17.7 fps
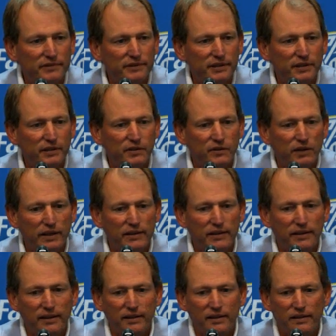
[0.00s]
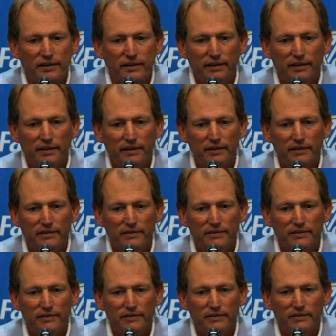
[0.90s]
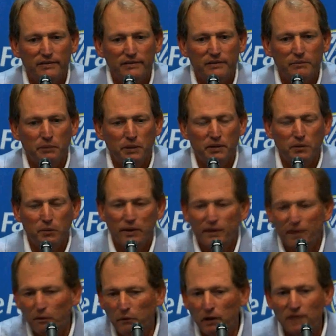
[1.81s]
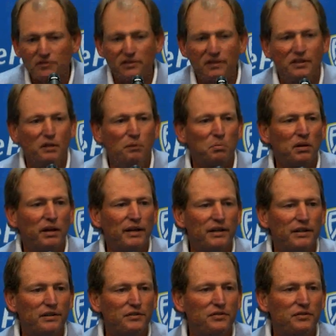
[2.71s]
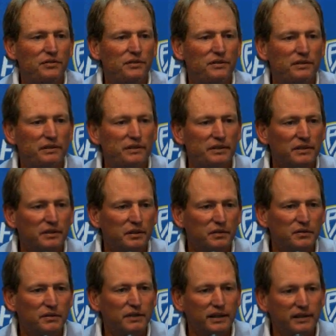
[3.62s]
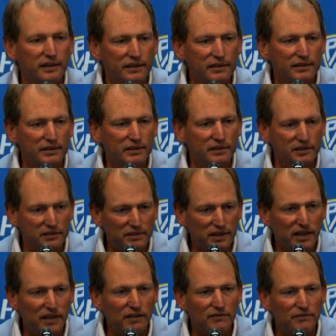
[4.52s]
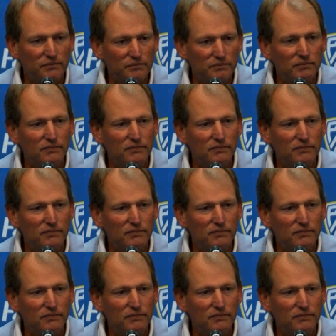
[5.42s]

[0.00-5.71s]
You know, I think, and by the way they rested their players, and you know, I think they're just kind of